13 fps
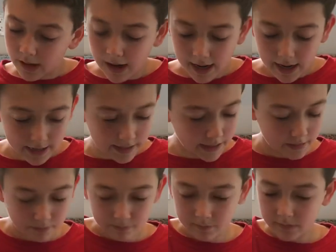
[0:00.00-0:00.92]
I
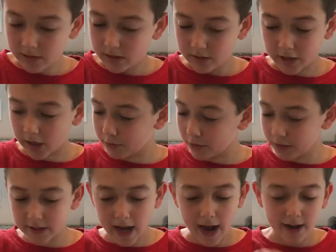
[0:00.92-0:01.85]
am done with
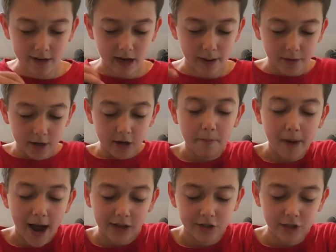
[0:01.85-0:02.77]
that and I'm gonna
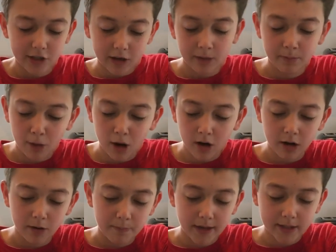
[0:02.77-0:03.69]
mash it up
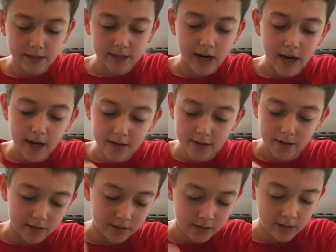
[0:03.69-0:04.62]
more, mix the
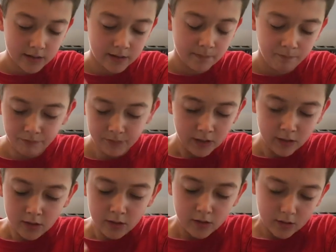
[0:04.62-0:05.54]
onions in.
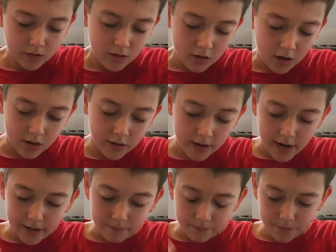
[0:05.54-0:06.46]
All
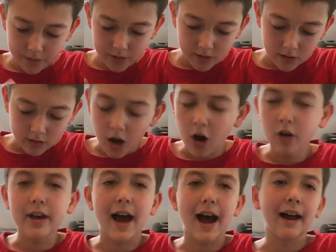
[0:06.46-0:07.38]
right. Oh
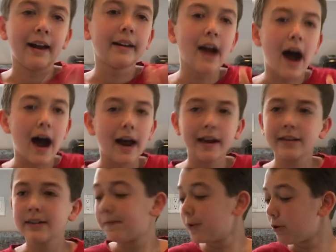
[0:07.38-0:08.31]
yeah, and guys,
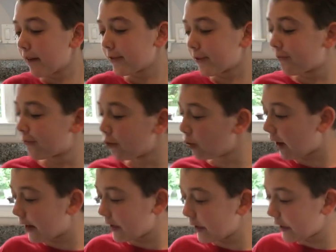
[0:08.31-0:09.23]
if you have a full
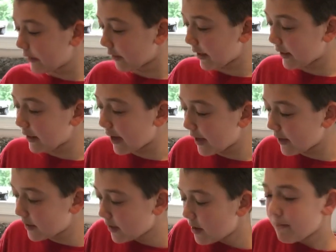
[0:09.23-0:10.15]
onion like
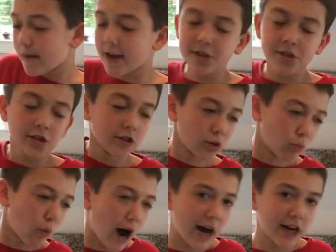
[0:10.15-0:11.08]
this, make sure to
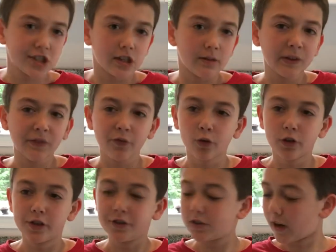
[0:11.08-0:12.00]
wash it before
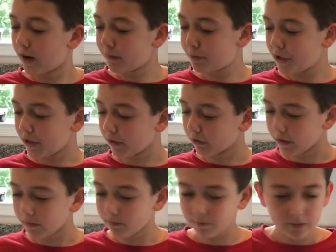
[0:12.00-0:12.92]
you start peeling.
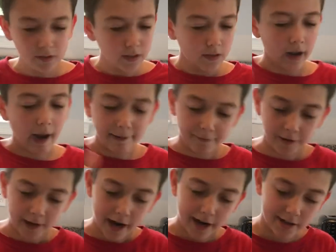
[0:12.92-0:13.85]
I
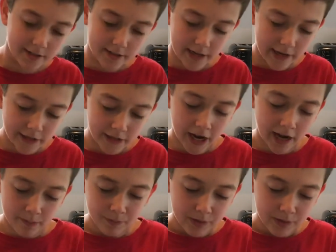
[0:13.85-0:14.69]
forgot to say that.